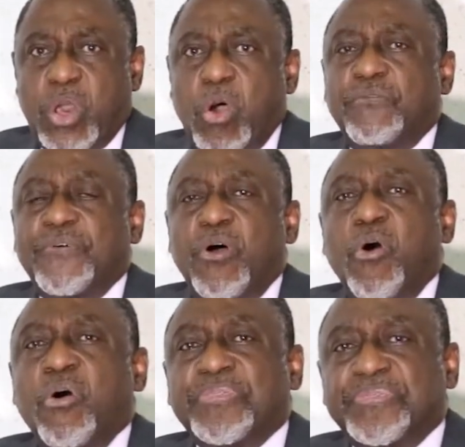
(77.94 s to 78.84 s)
of
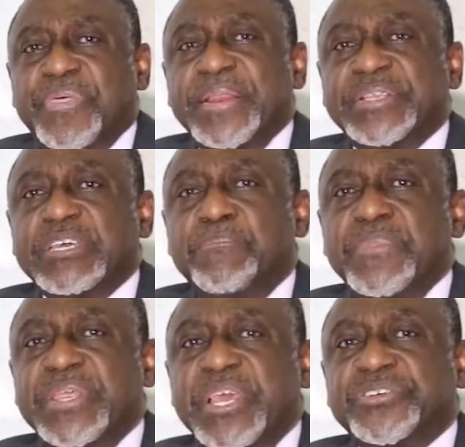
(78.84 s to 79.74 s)
authentic
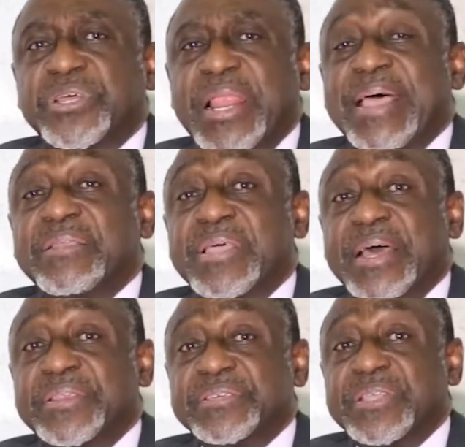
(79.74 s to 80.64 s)
mediation, and
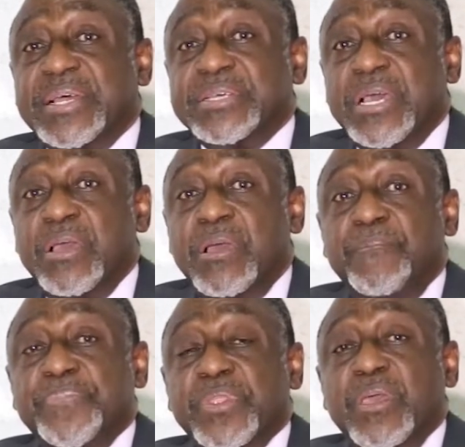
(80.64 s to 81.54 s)
that is that
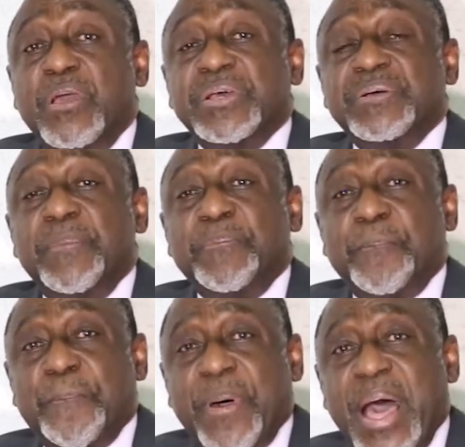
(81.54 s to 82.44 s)

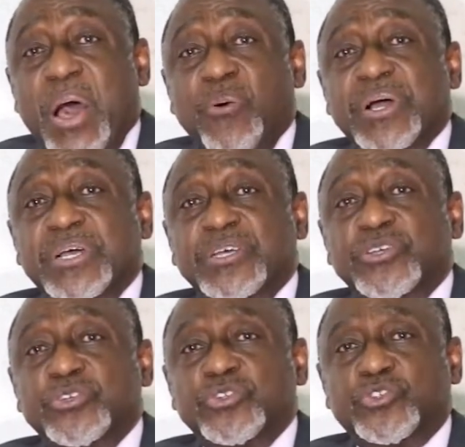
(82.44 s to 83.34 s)
power
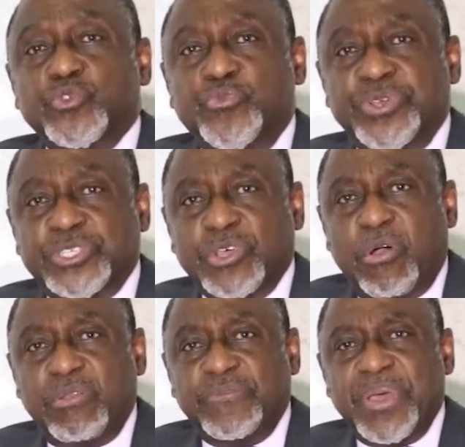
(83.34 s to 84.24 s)
to
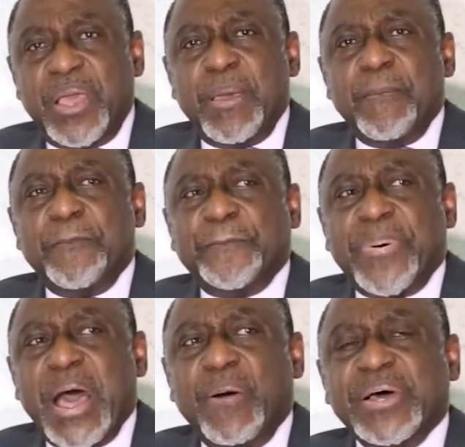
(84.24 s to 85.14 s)
resolve,
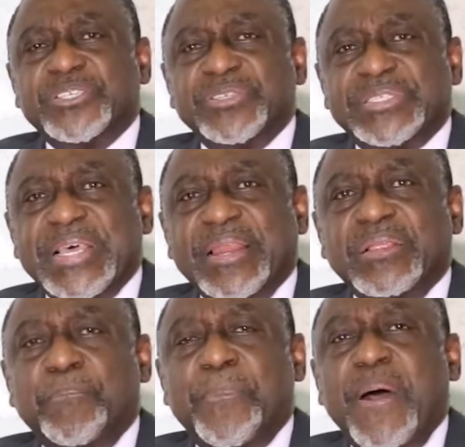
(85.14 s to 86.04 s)
power to
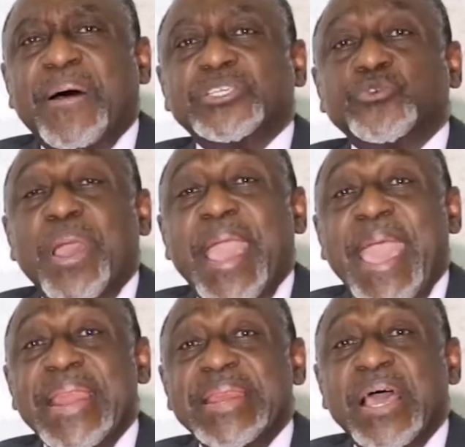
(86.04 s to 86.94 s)
settle, power to
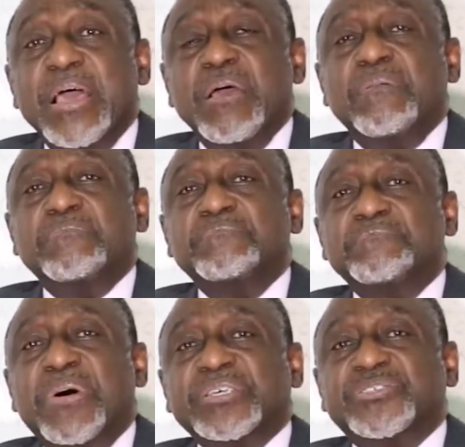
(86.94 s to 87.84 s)
end
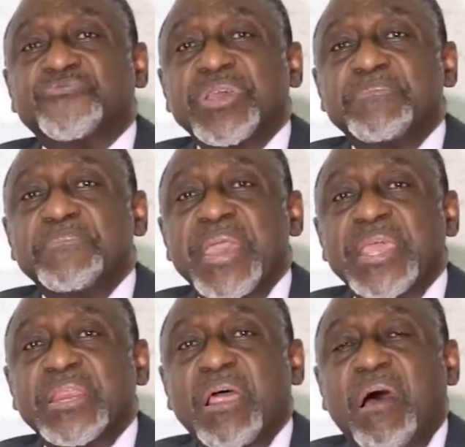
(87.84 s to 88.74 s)
must
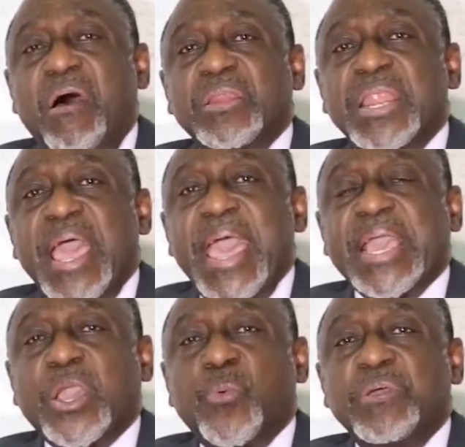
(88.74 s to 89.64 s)
remain
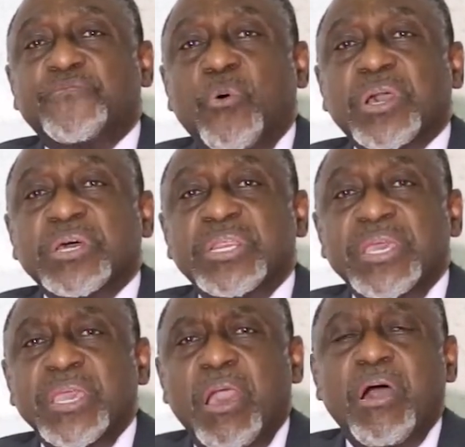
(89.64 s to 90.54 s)

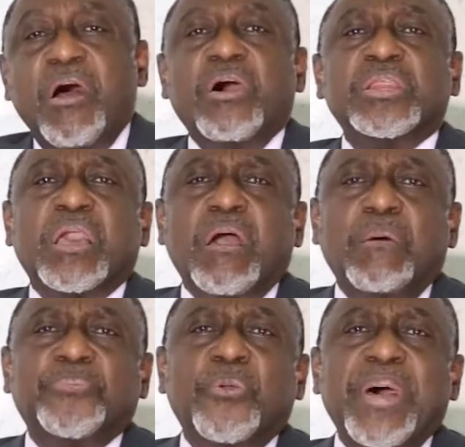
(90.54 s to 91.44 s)
unequivocally,
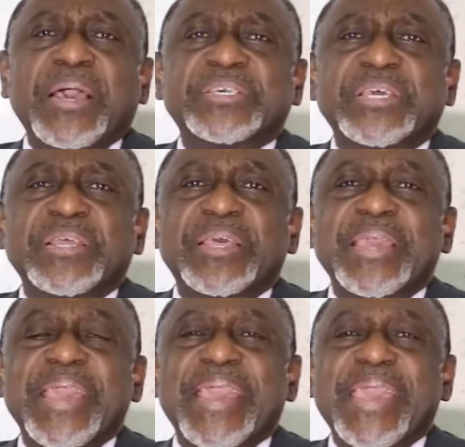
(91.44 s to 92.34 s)

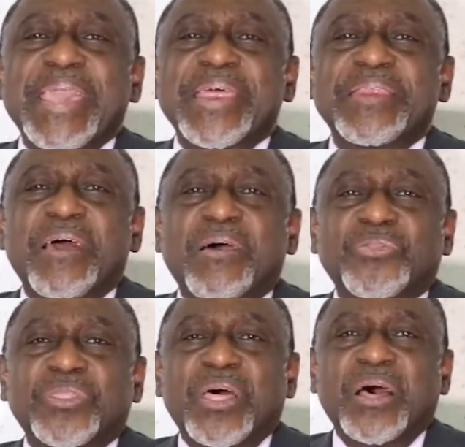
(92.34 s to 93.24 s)
uncompromisingly in
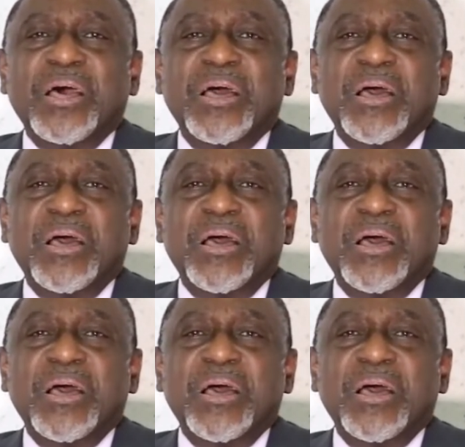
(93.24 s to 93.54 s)
the